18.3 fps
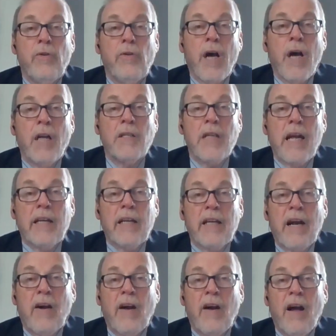Contact
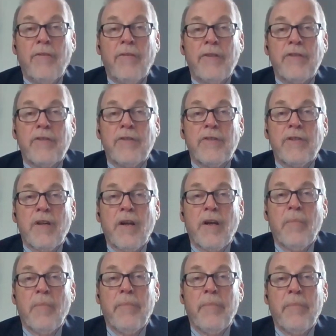our office,
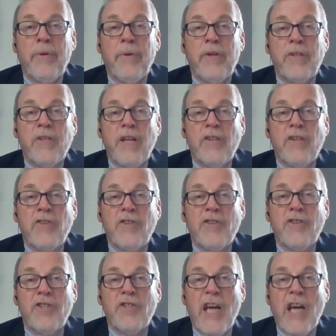put
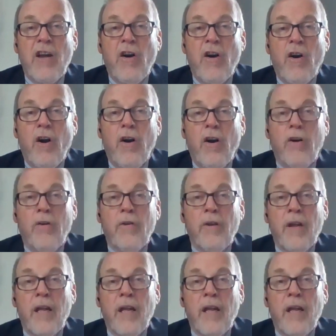attention JR,